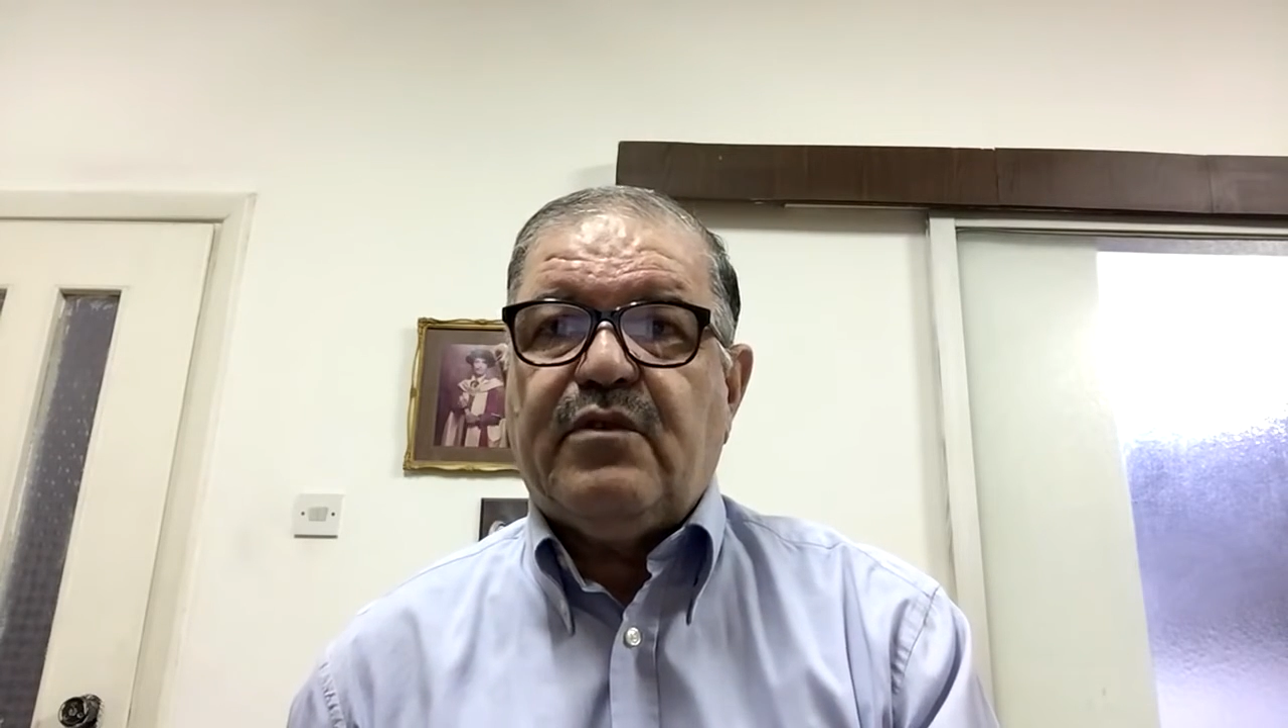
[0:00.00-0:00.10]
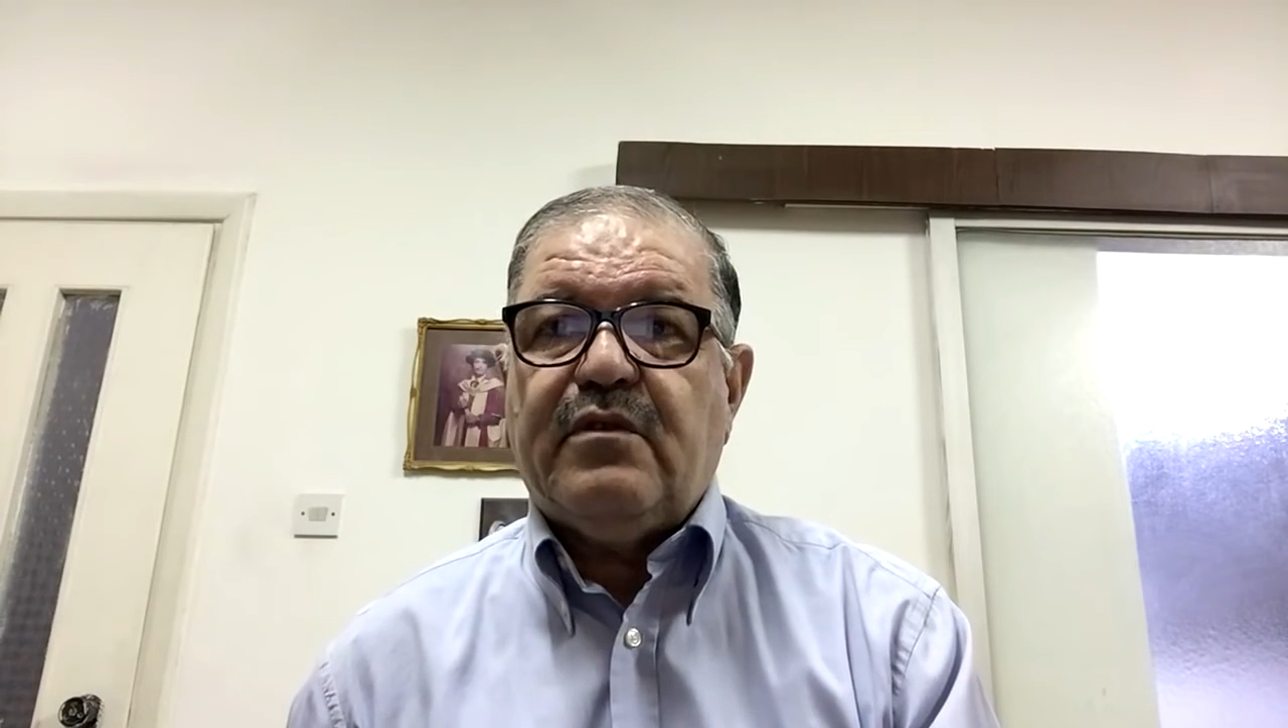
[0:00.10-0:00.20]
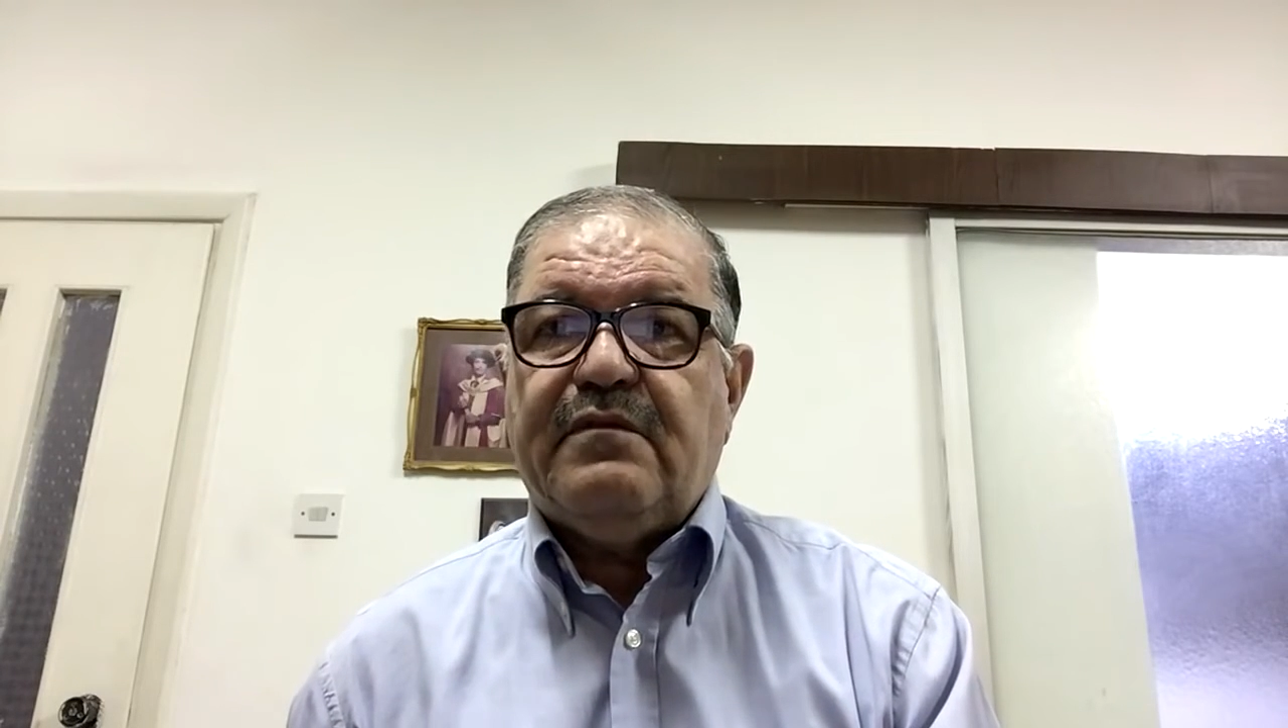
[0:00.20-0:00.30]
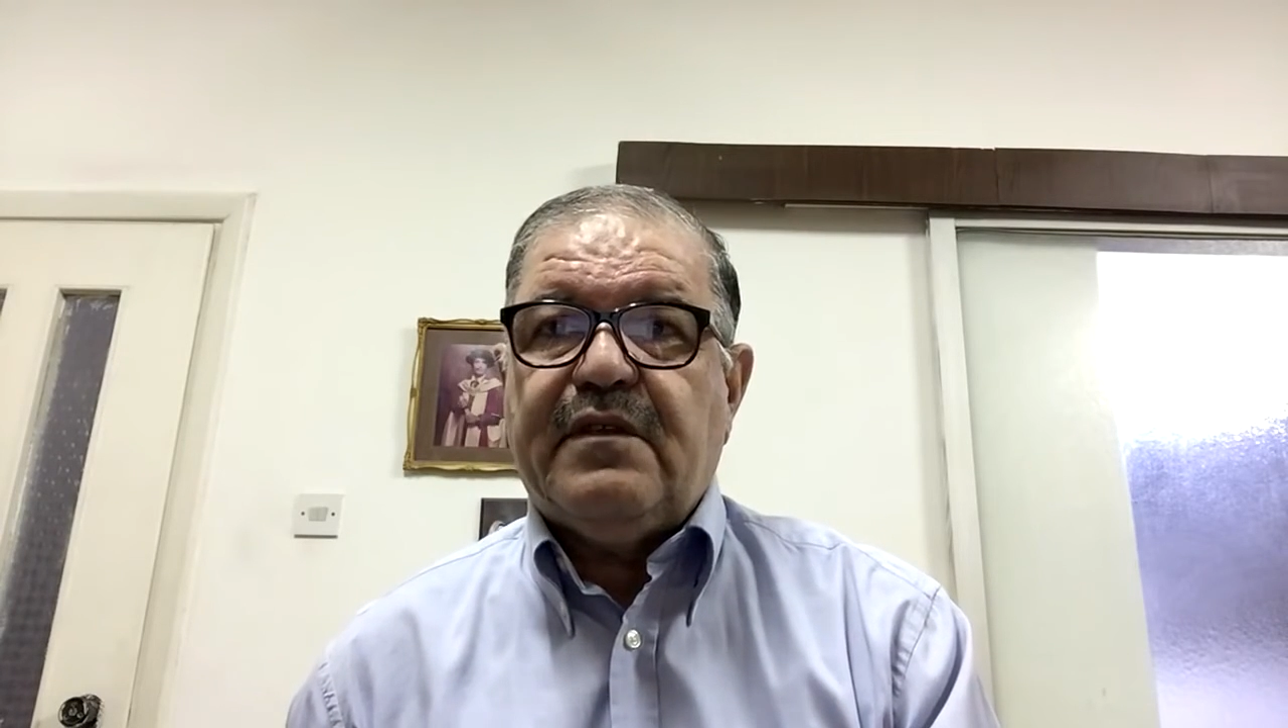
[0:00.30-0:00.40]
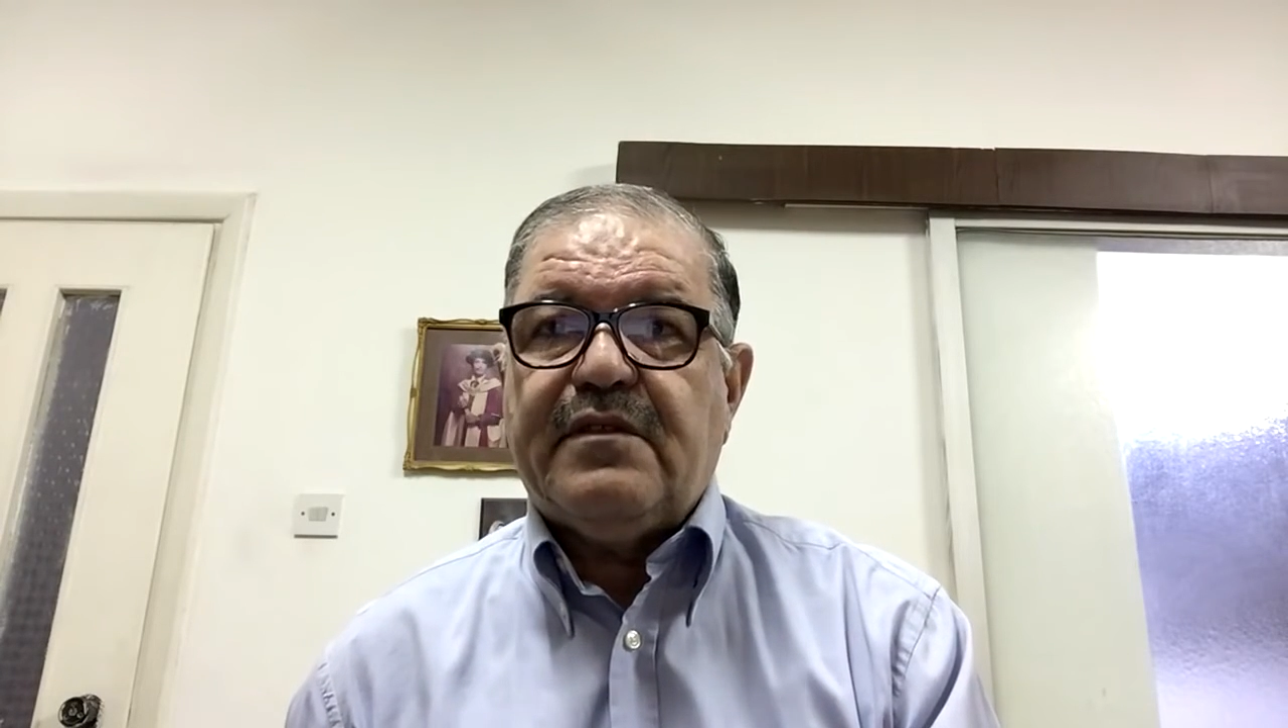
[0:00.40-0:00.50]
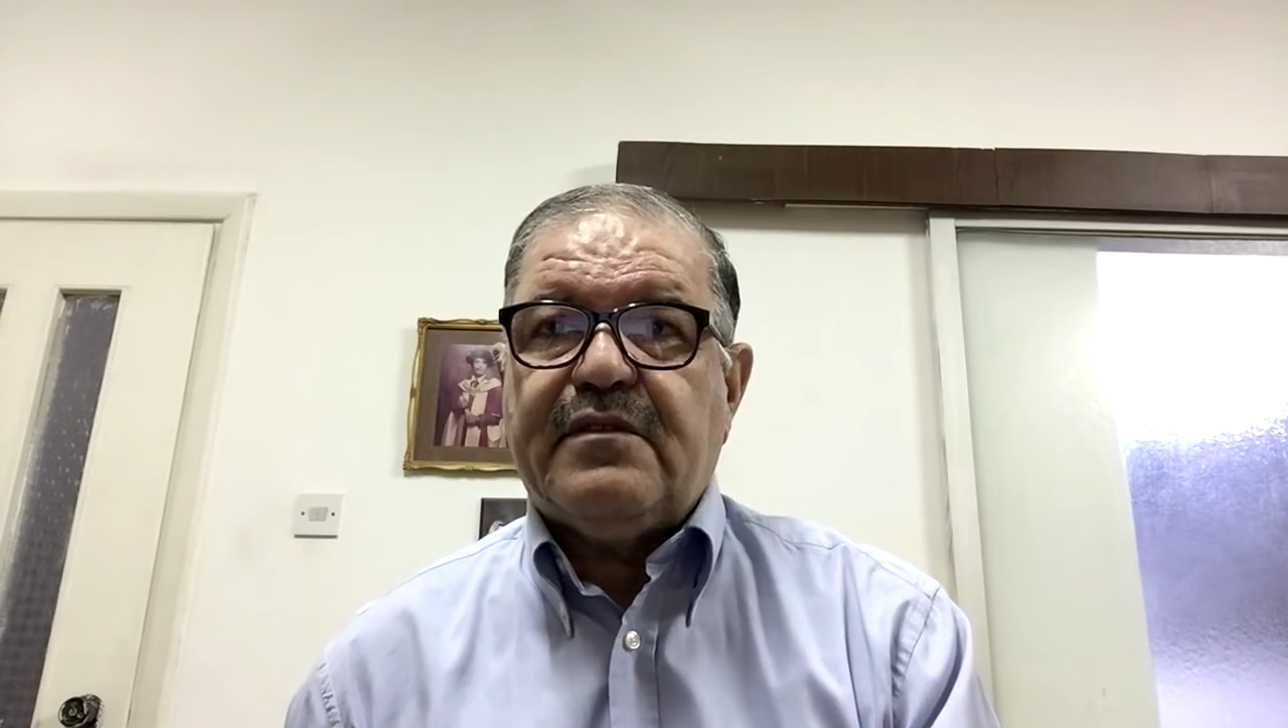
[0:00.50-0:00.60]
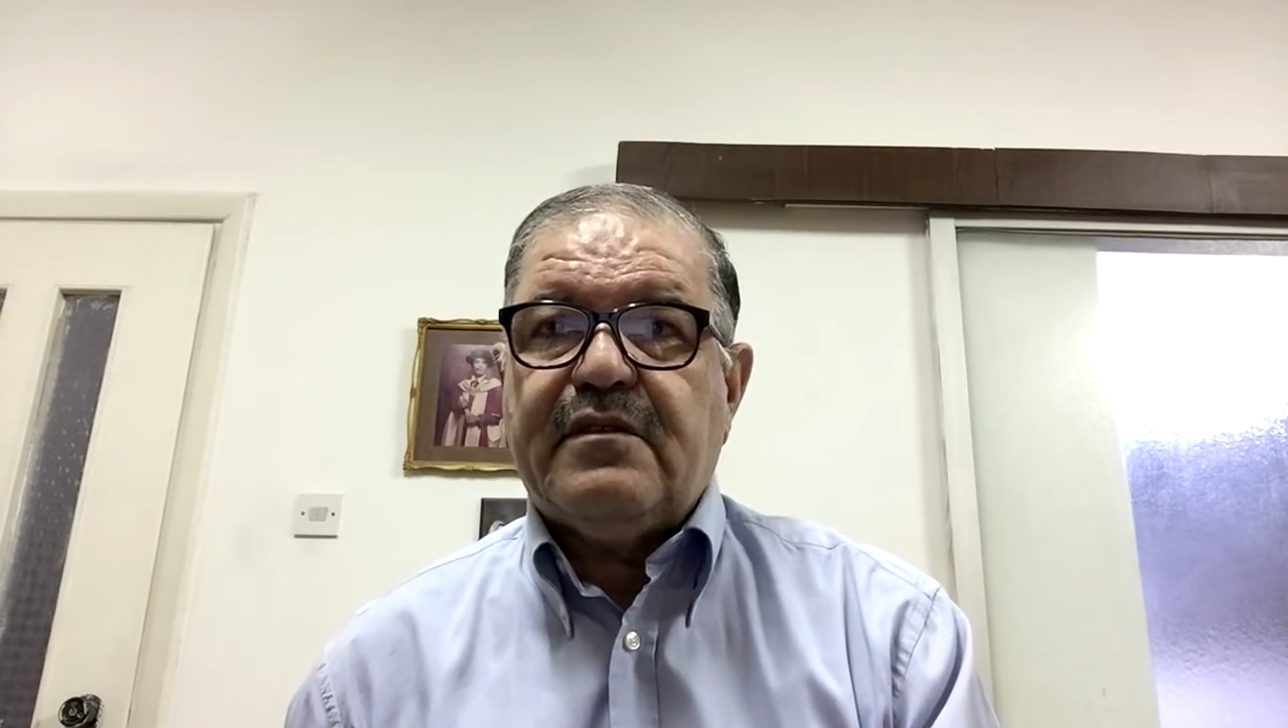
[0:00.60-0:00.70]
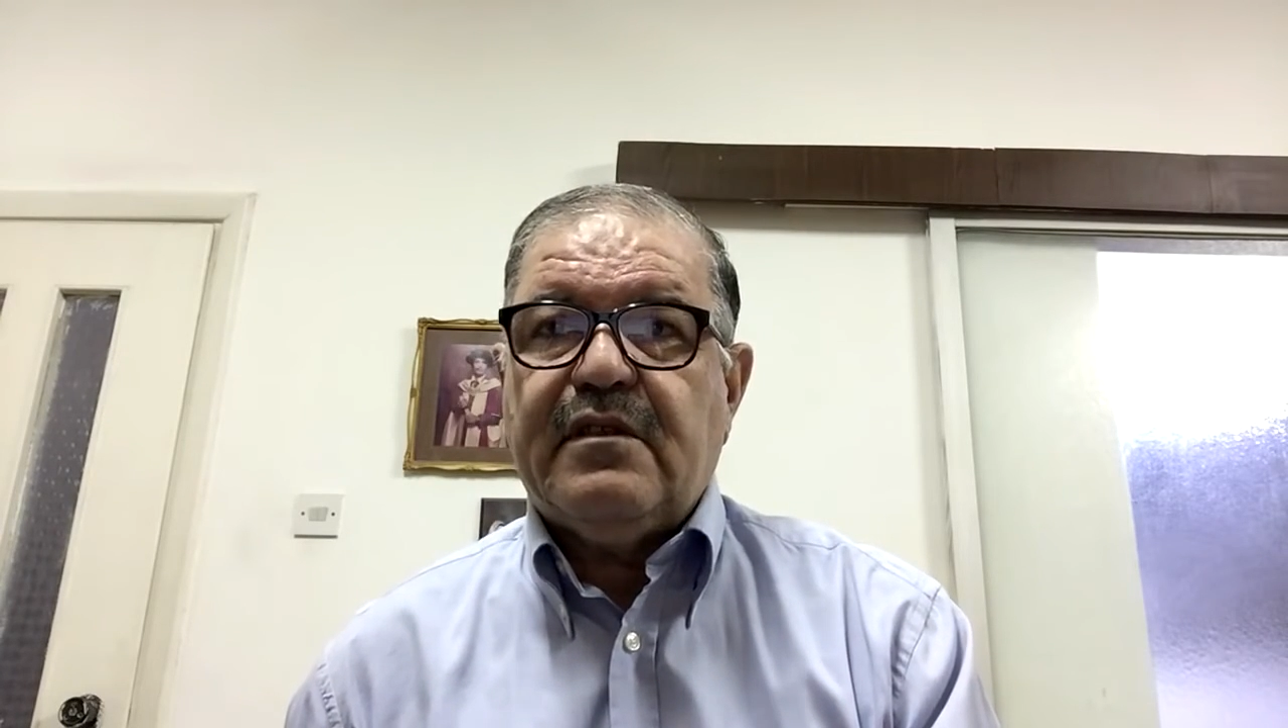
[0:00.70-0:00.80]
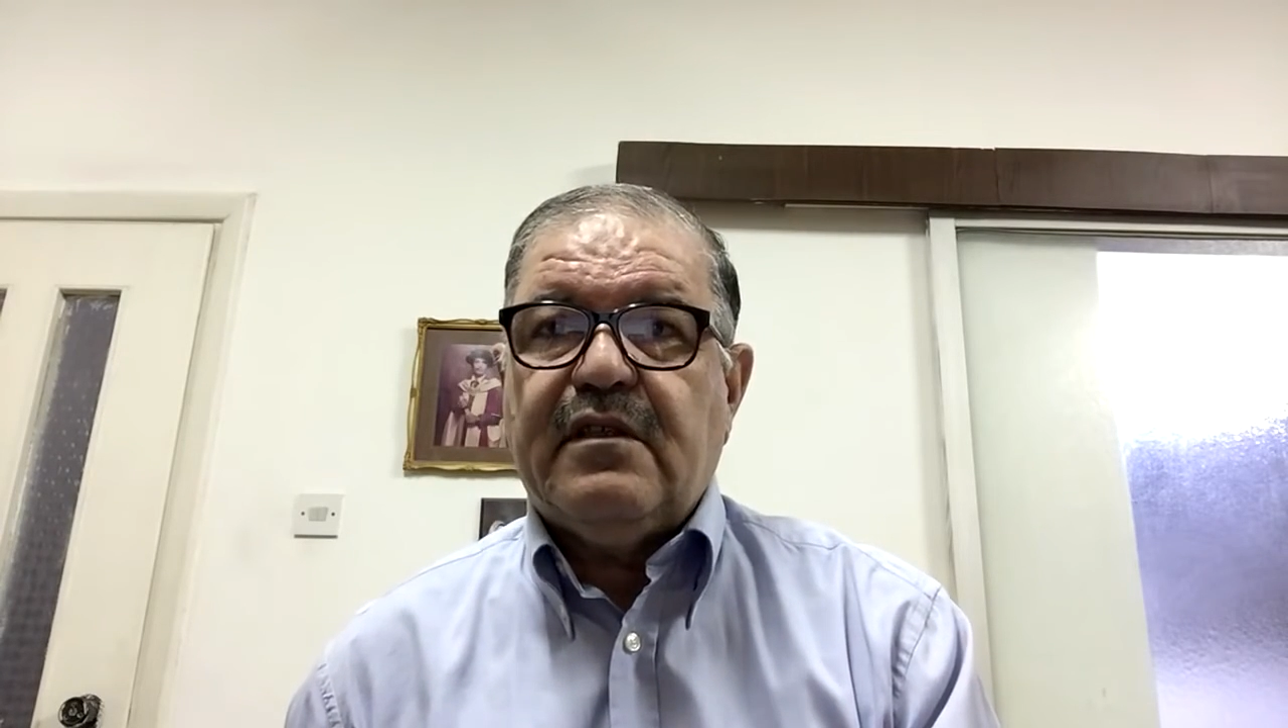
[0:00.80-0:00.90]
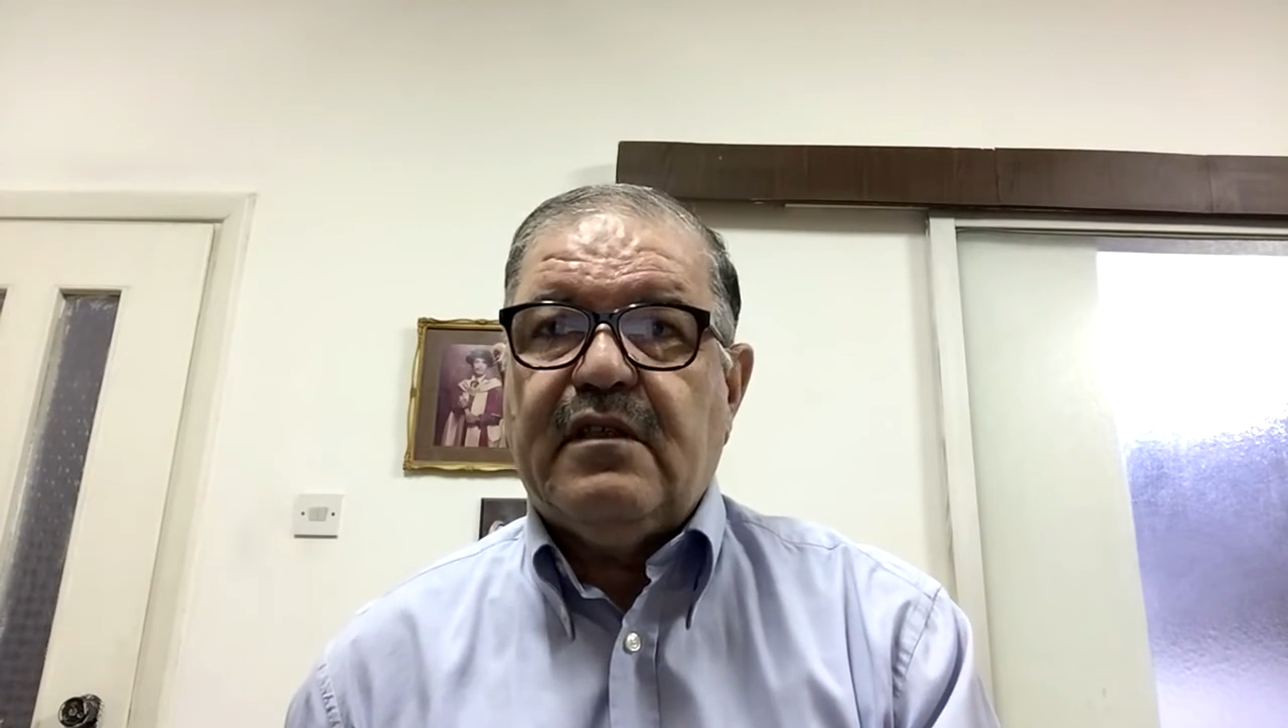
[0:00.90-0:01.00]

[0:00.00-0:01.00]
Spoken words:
universe,